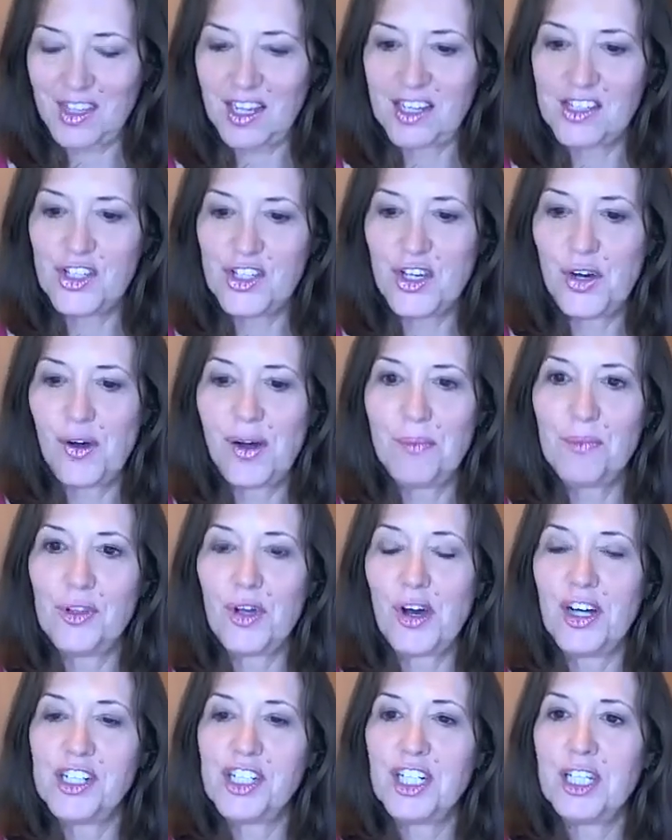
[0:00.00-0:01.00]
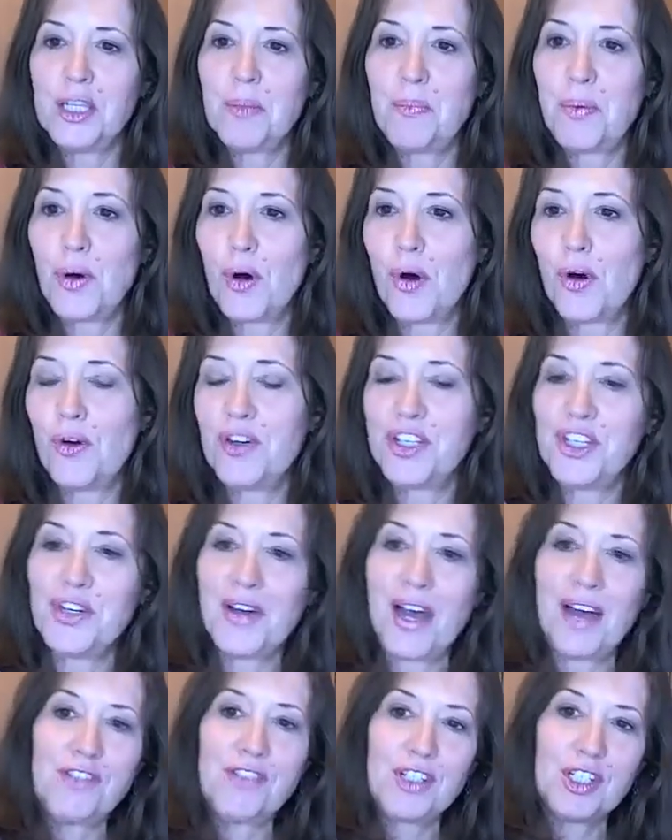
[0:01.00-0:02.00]
So I'm launching the poll and you
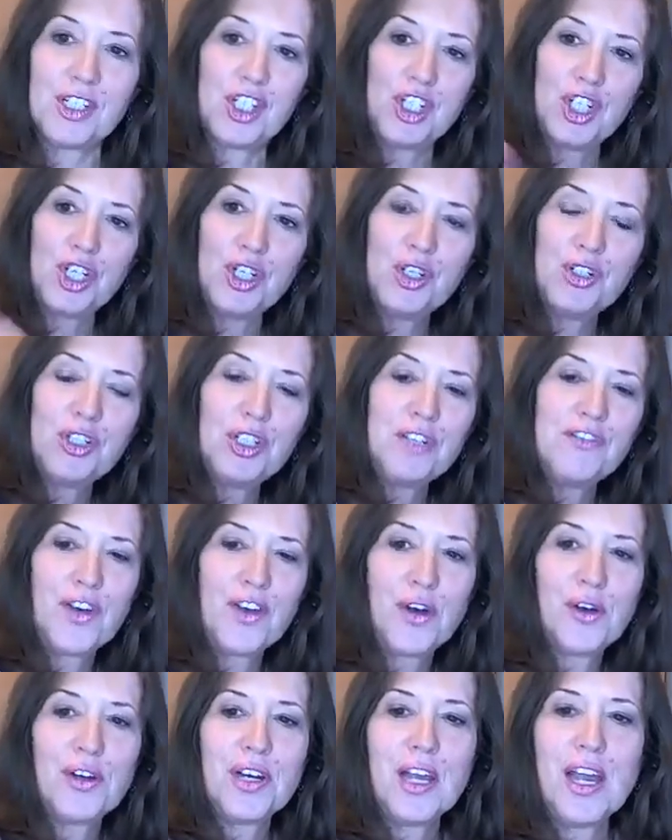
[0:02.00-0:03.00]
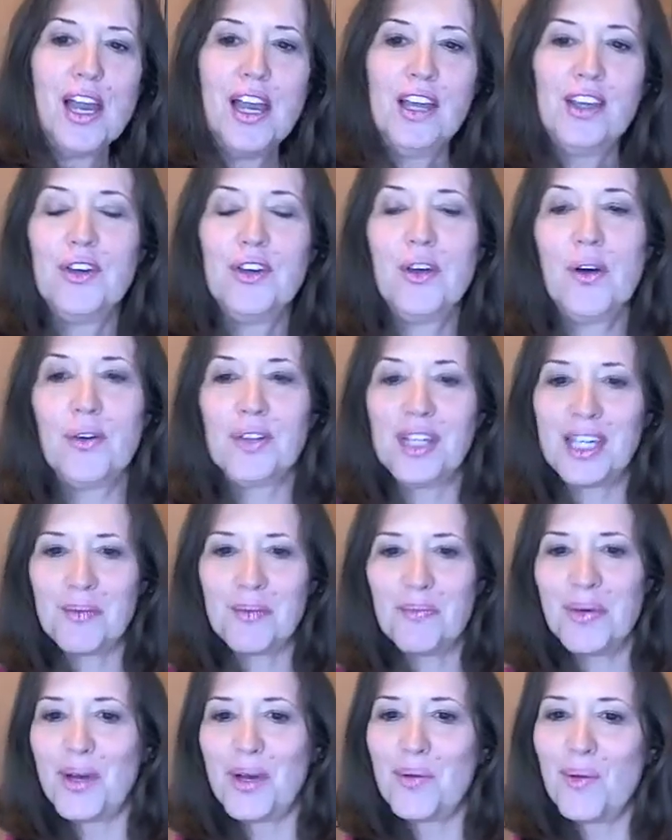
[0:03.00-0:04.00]
have to choose, you vote. You only can
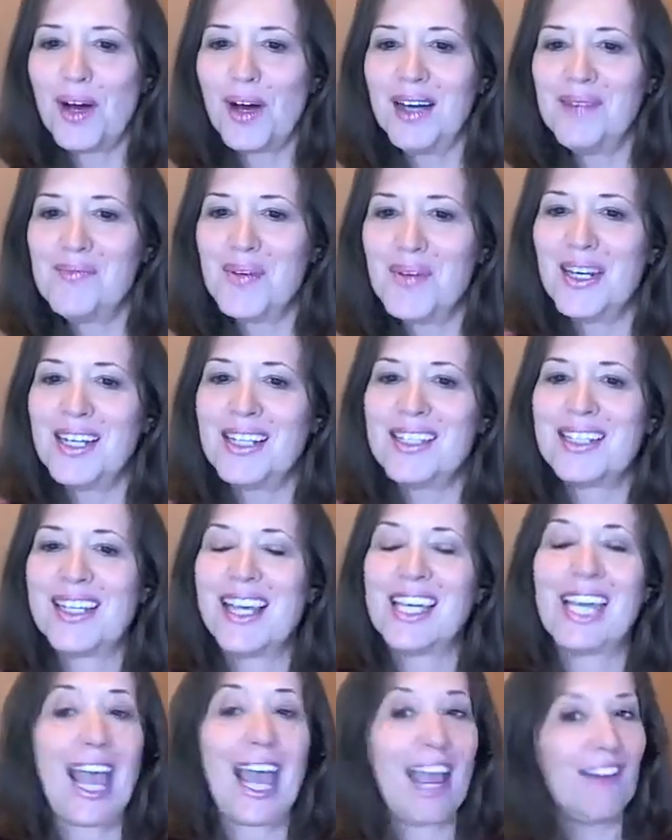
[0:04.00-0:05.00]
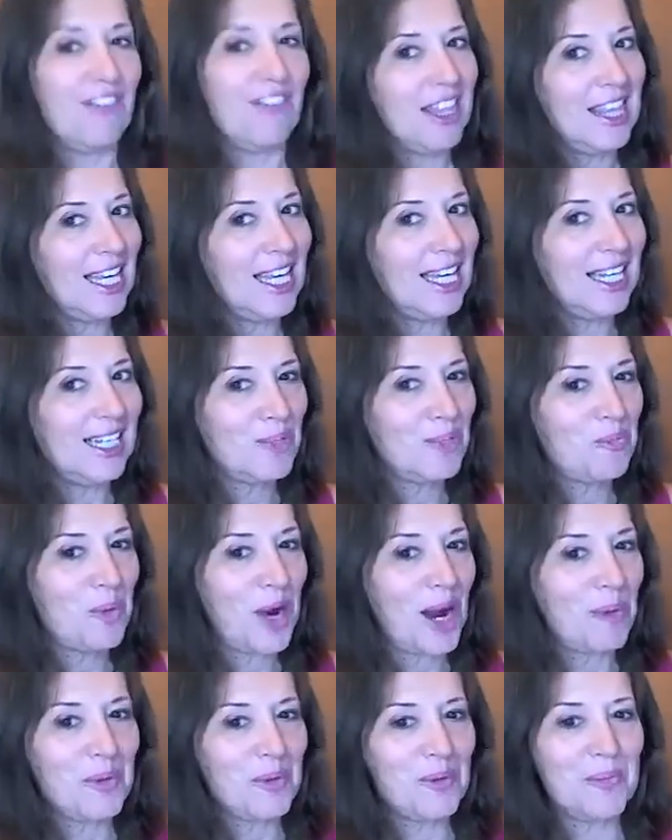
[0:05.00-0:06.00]
pick one, but it's like everything in its
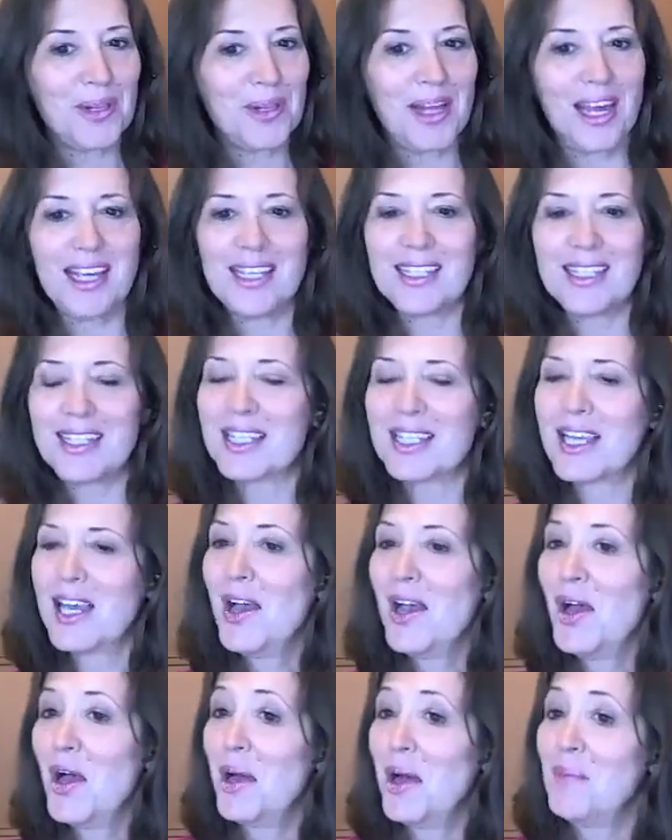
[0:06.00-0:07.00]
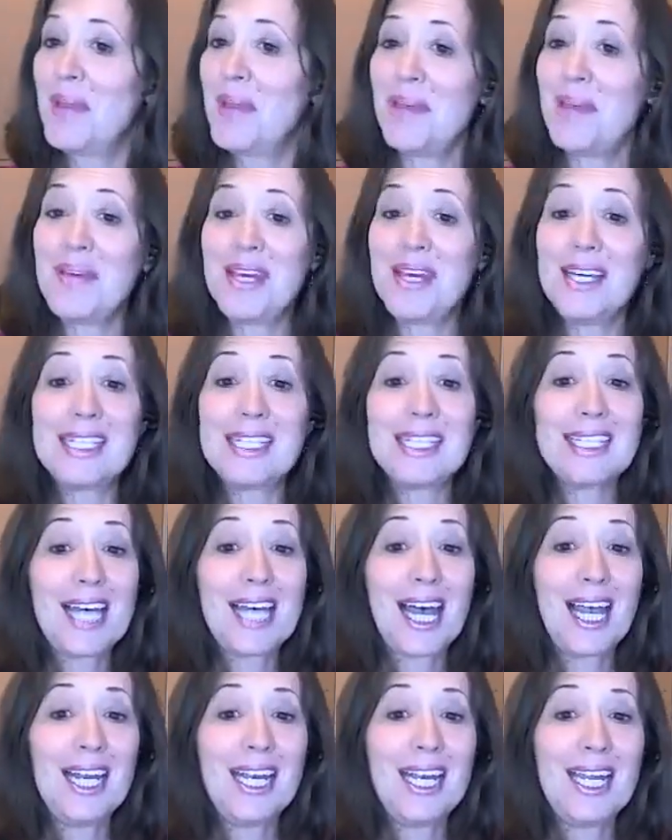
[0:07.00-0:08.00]
proper place. Maybe it's
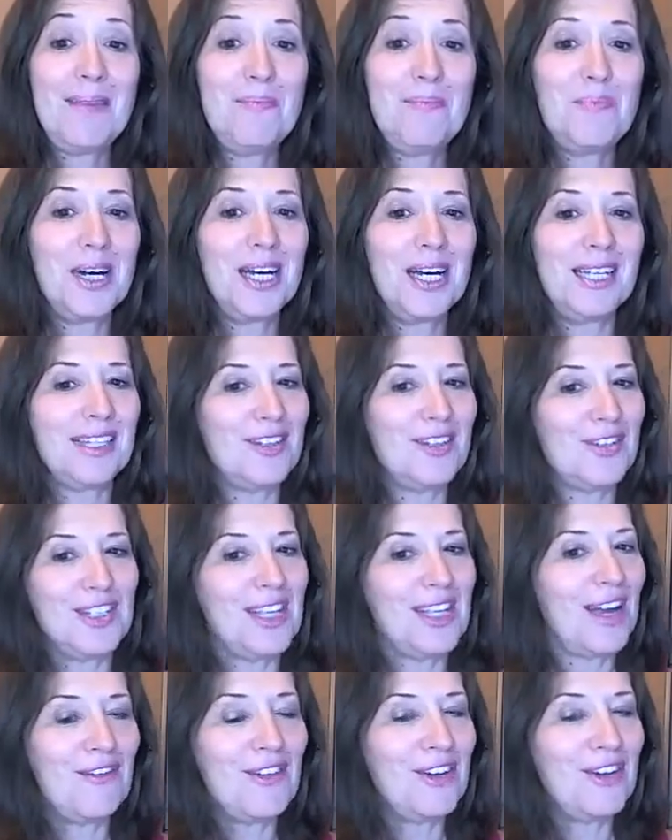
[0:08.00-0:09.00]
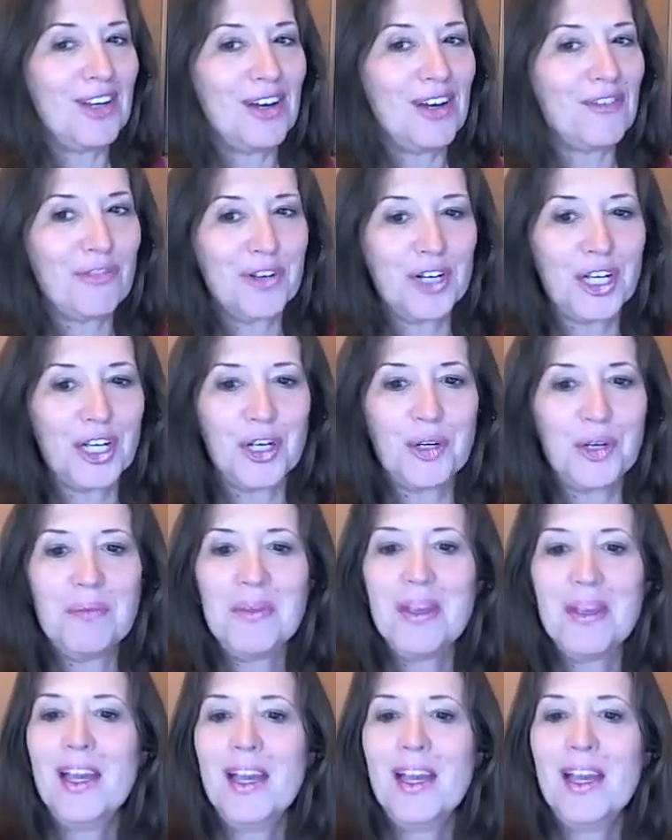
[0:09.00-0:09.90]
tidy, but there's never enough room.